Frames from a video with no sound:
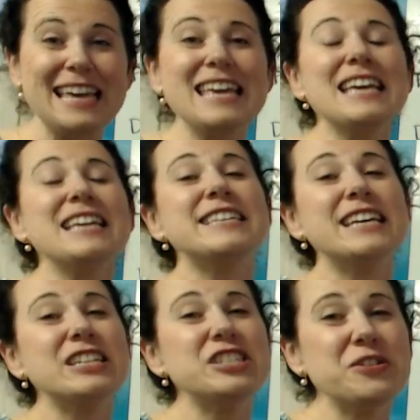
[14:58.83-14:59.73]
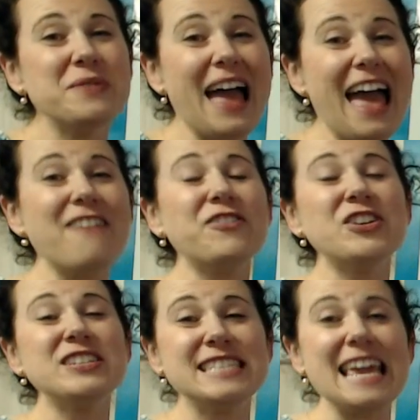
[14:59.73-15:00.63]
Did you ever
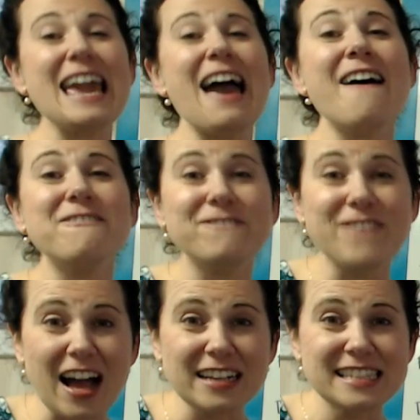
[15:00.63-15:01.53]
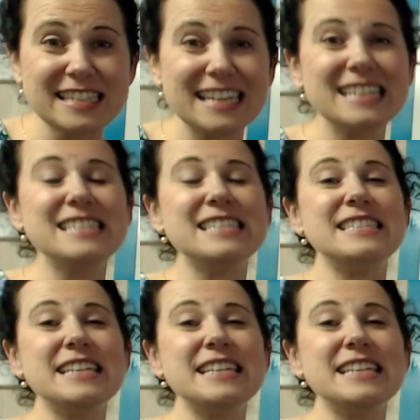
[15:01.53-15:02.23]
see a fox stuck